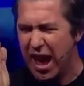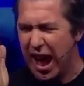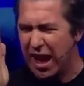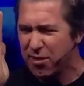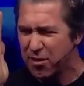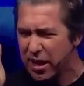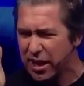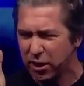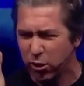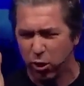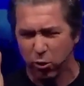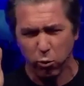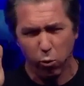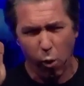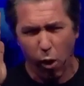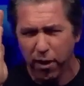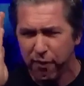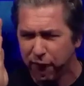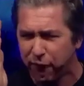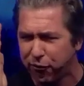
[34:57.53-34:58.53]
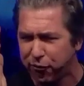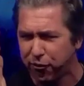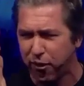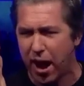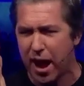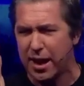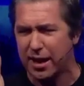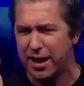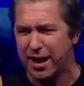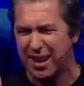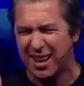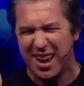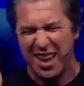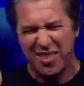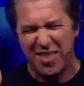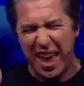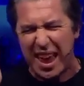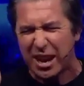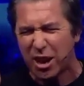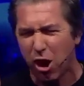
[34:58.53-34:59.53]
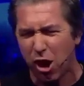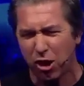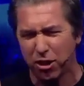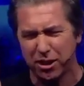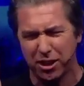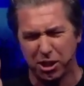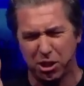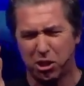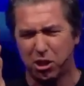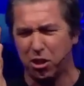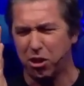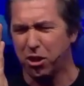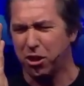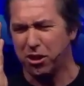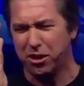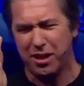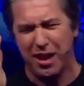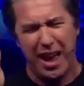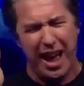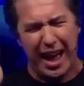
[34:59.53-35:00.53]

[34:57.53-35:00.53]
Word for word: And then on one Friday, they called it good.